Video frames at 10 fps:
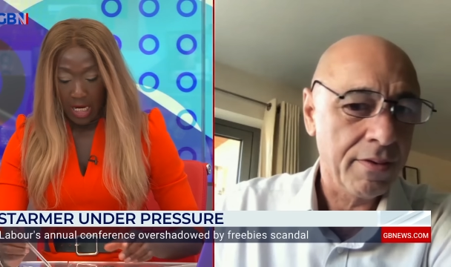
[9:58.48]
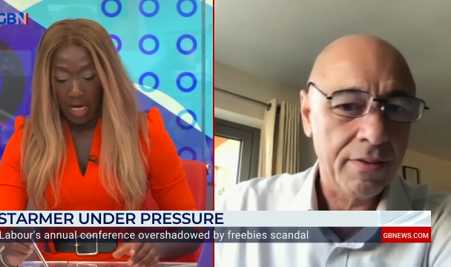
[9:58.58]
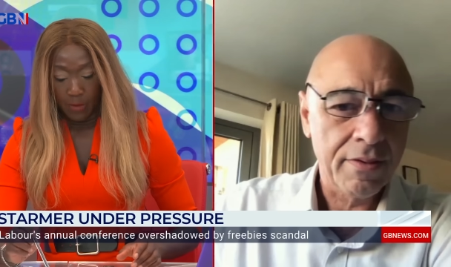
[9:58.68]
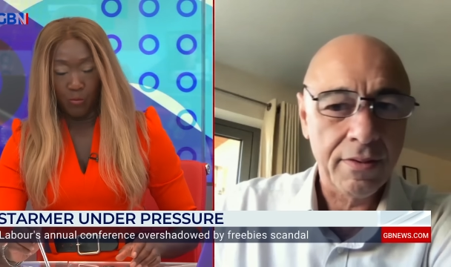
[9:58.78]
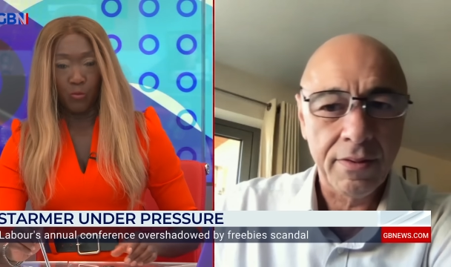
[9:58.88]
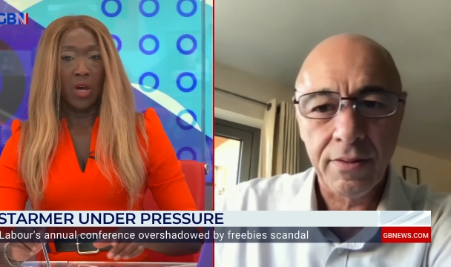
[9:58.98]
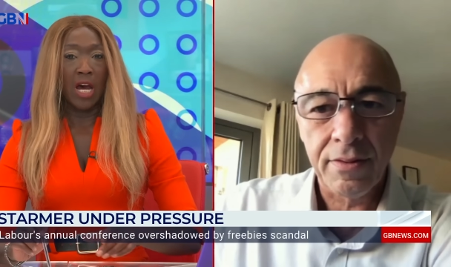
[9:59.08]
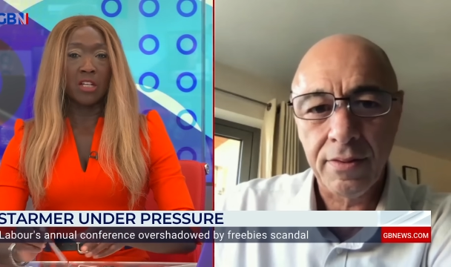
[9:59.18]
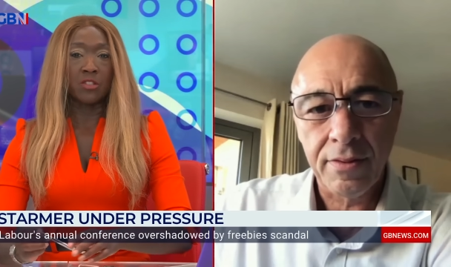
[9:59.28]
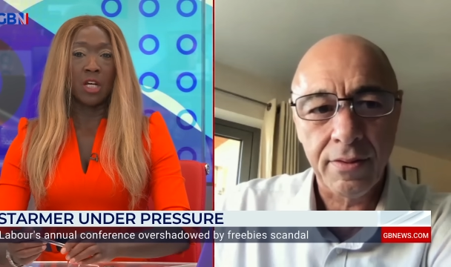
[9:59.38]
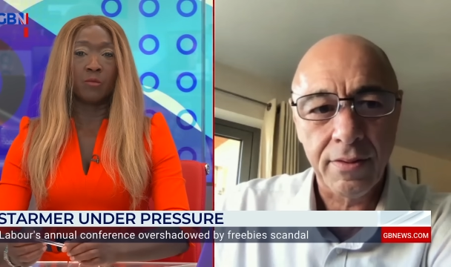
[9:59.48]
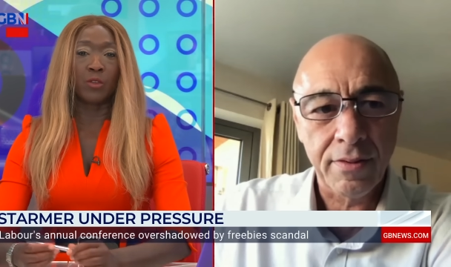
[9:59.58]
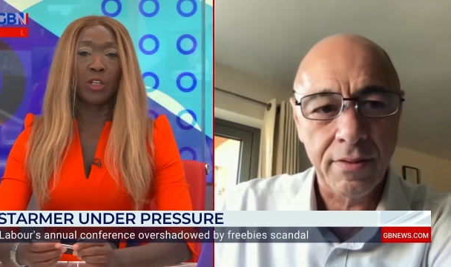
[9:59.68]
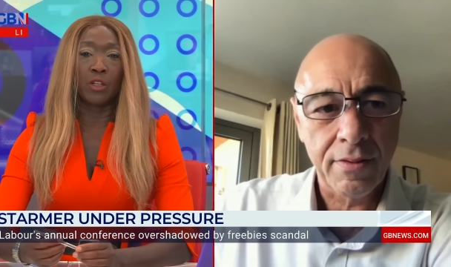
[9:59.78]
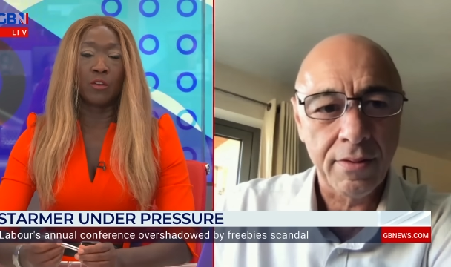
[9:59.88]
Speaker 1: um, has
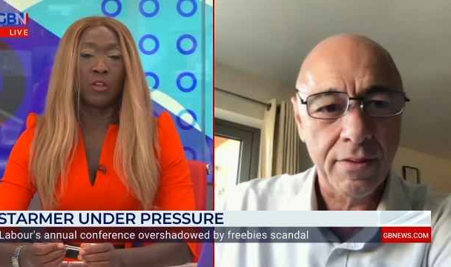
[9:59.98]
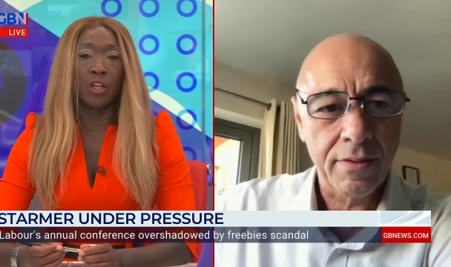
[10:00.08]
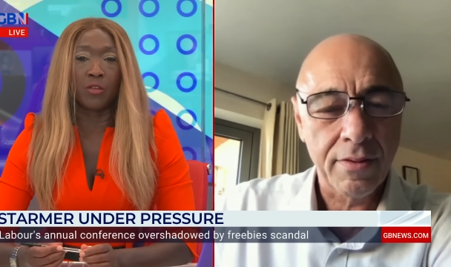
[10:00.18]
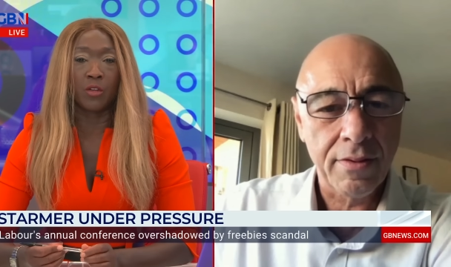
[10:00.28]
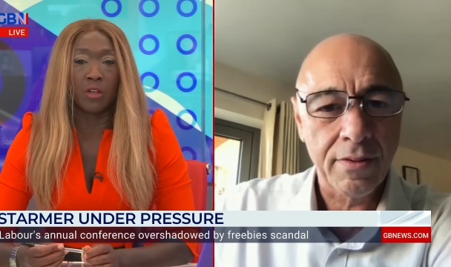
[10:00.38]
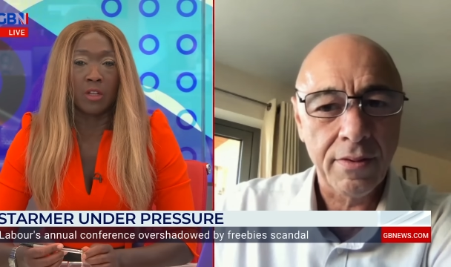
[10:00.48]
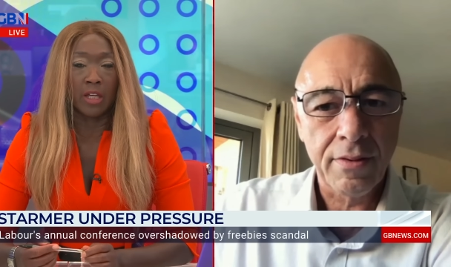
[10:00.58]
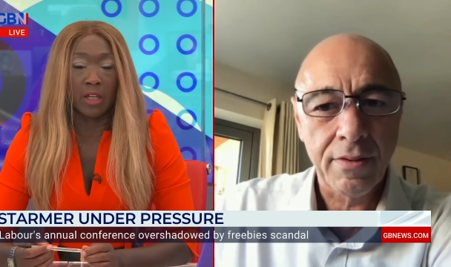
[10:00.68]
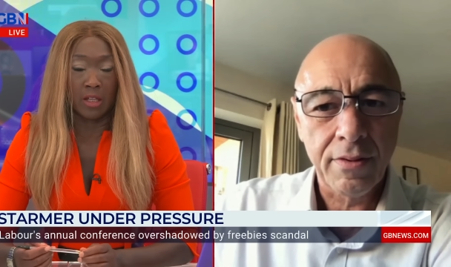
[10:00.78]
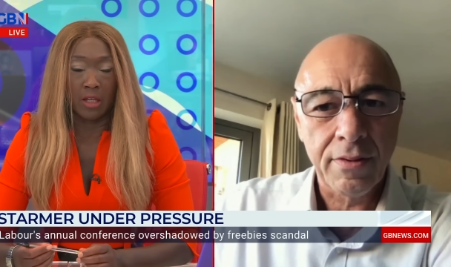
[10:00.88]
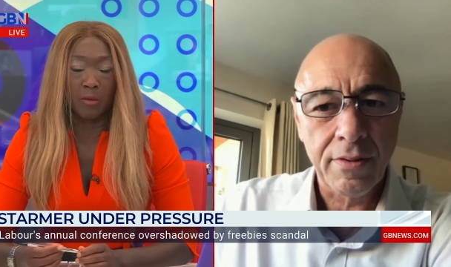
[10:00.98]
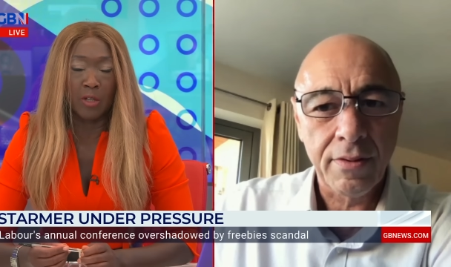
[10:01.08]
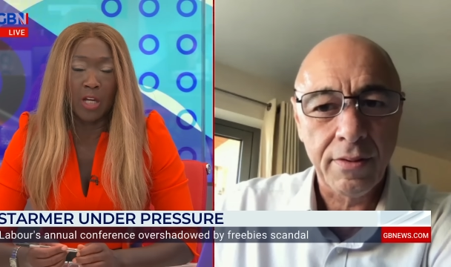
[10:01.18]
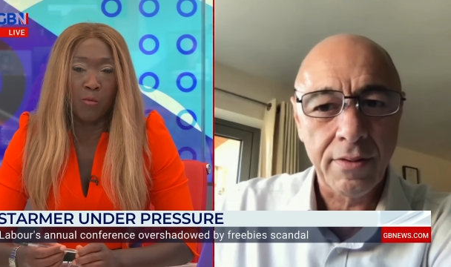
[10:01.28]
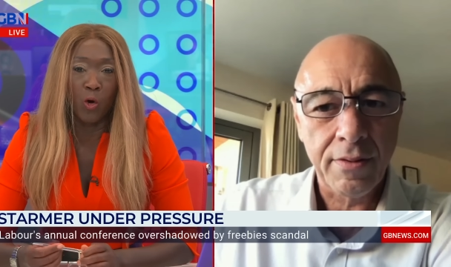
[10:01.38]
um, given. I
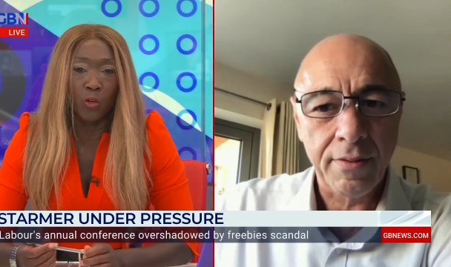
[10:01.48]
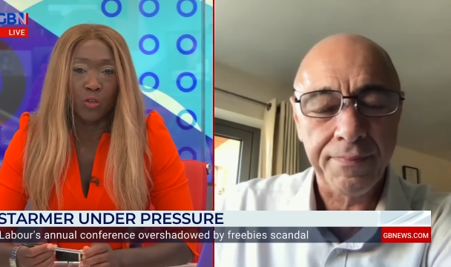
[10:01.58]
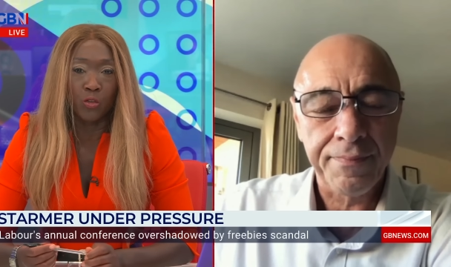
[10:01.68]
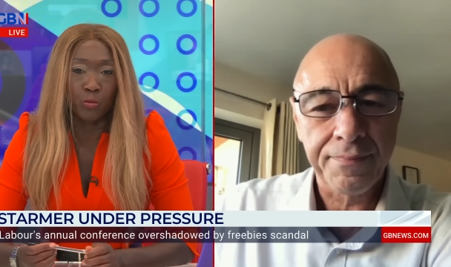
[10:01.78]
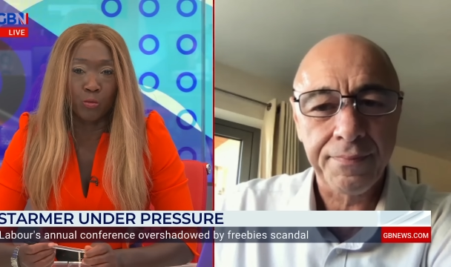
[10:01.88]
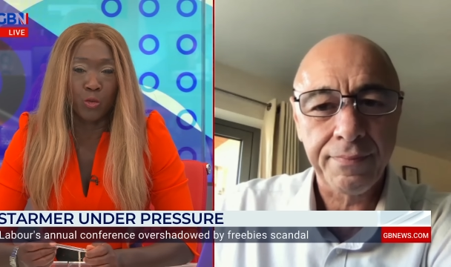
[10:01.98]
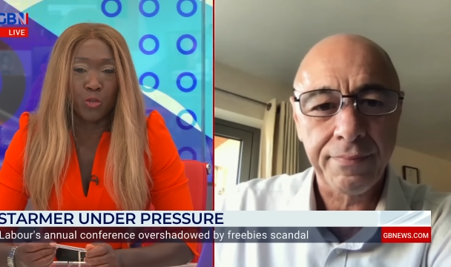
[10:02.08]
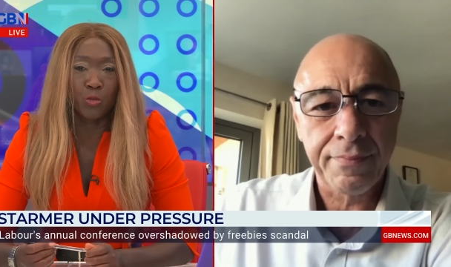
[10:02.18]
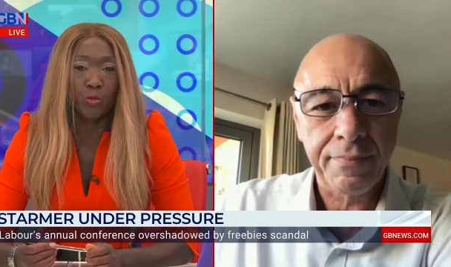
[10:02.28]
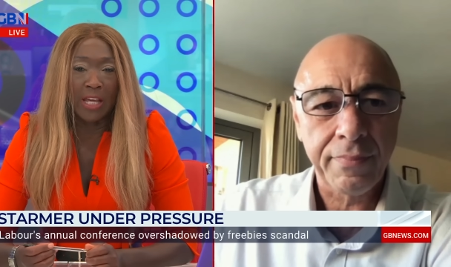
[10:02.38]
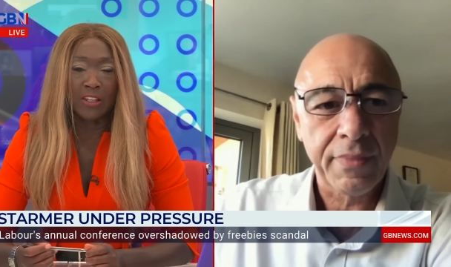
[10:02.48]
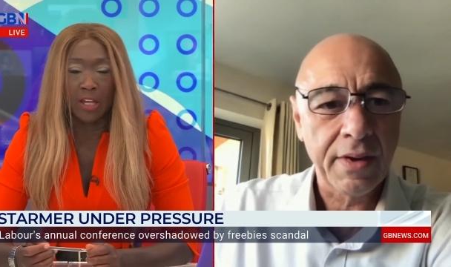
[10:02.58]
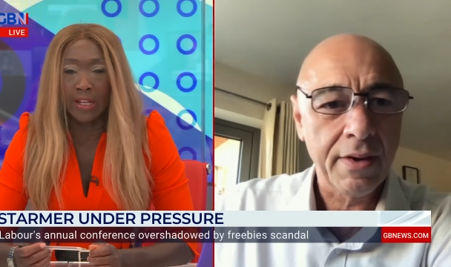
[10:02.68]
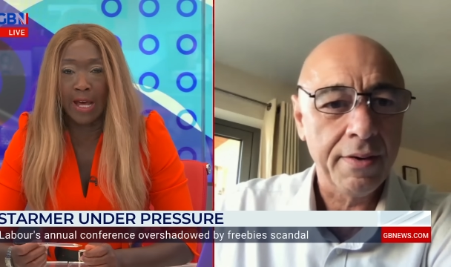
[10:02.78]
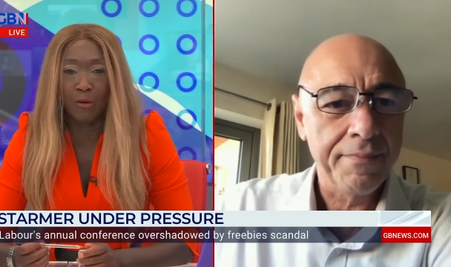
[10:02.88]
mean, come on, would you
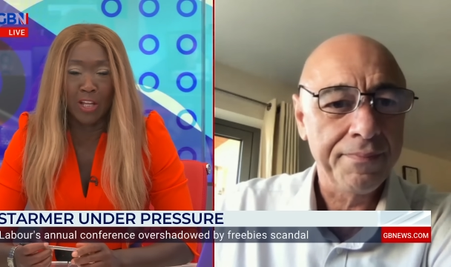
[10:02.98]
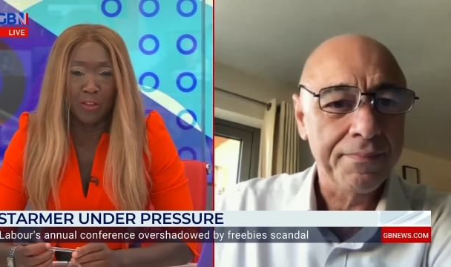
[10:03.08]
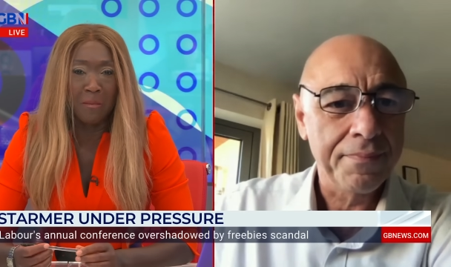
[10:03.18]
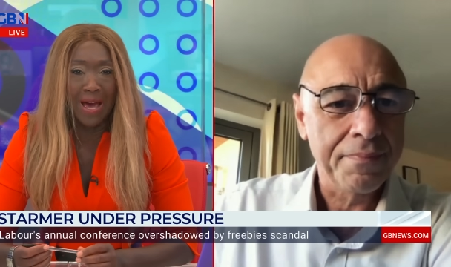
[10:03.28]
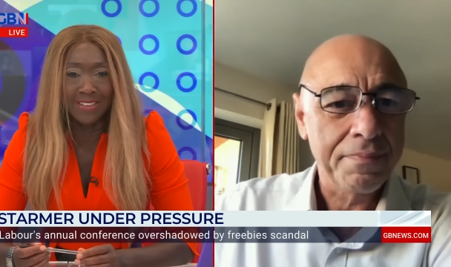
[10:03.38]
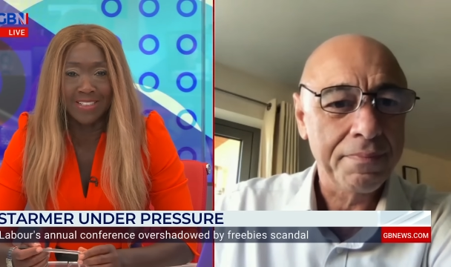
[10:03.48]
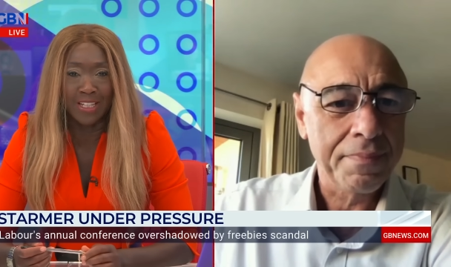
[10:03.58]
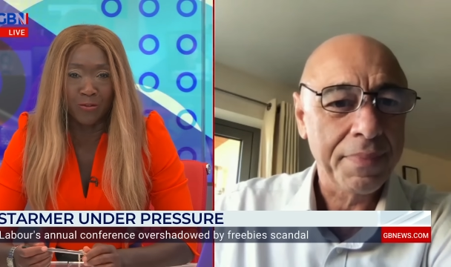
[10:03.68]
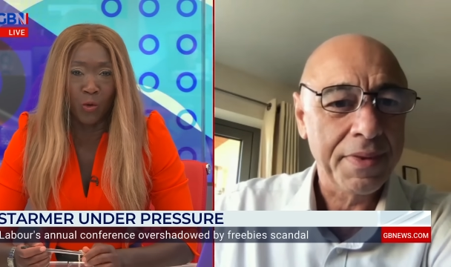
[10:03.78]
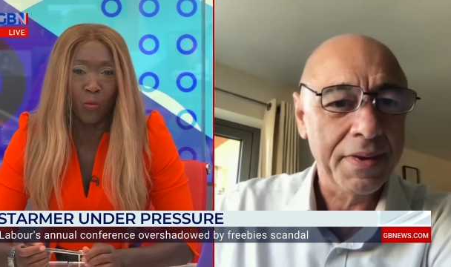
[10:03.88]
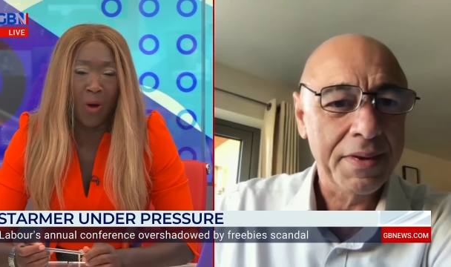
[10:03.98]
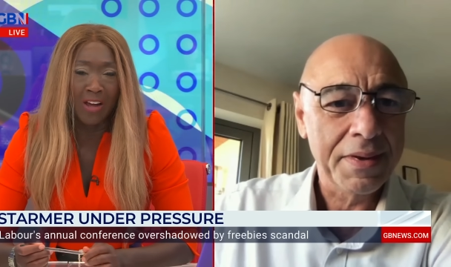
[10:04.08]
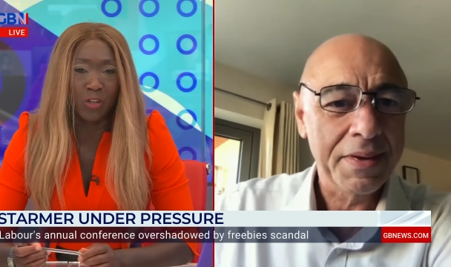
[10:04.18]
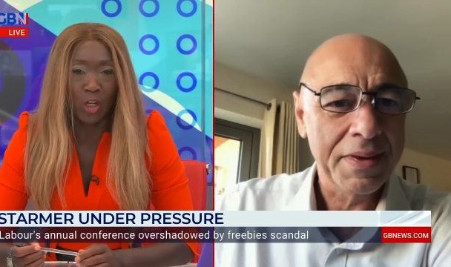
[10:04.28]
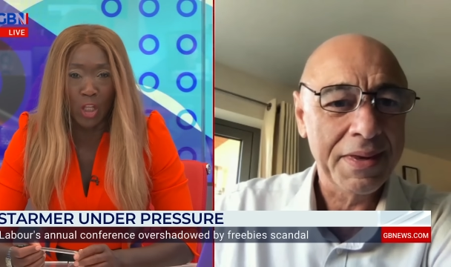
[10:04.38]
allow another man to give your wife